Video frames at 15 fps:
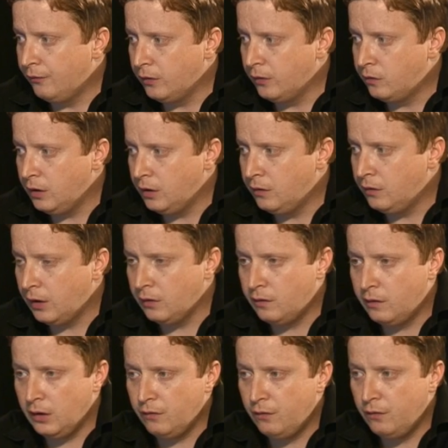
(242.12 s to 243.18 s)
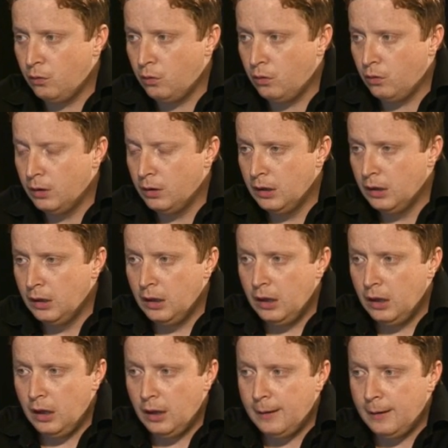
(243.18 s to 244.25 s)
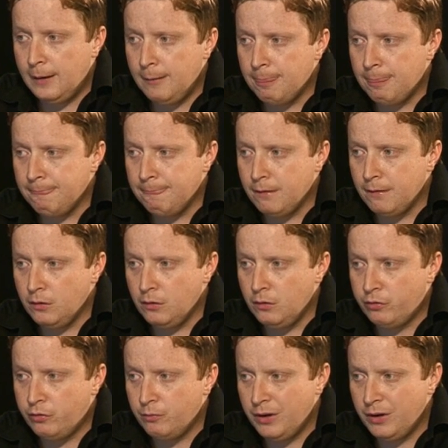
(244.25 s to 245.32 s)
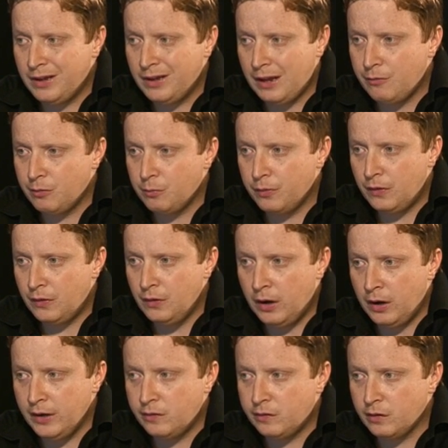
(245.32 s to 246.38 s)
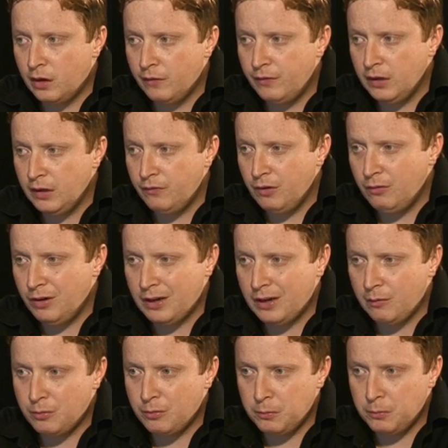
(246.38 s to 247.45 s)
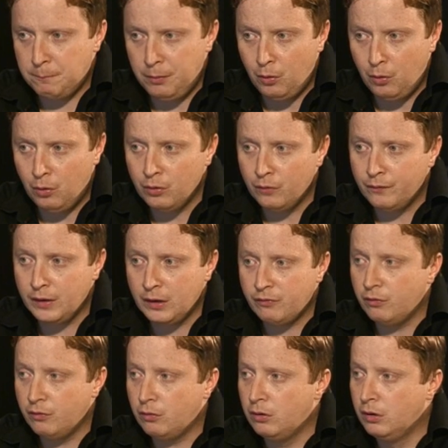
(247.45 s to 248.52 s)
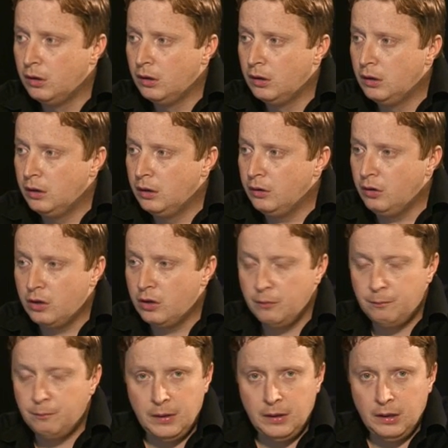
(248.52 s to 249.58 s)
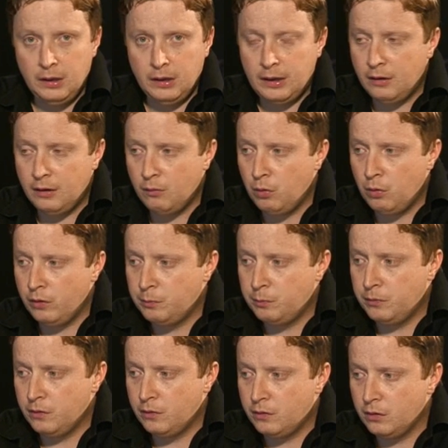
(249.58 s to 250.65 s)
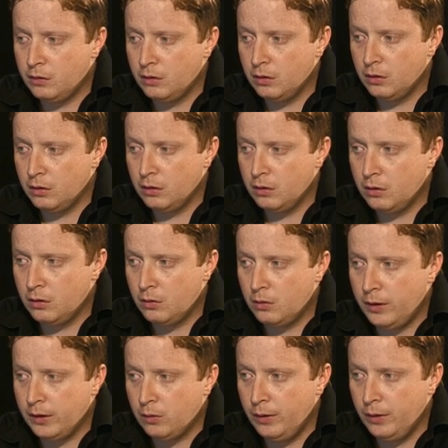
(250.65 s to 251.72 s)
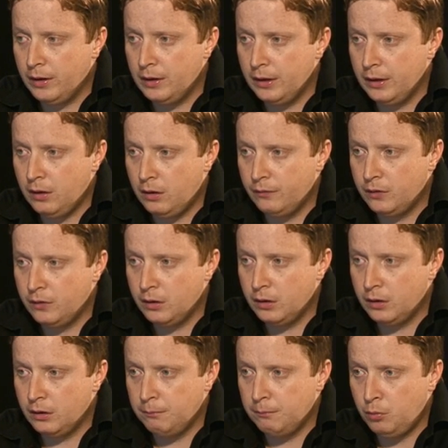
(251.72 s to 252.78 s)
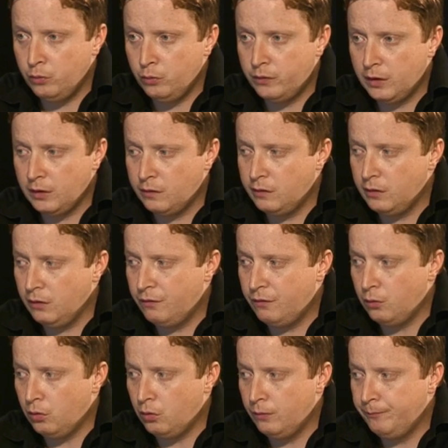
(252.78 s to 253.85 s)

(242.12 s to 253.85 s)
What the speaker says: C takes D4, and you should recapture with the knight. I think if you recapture with a pawn on D4, you could be getting a worse position quite quickly after pawn takes C4.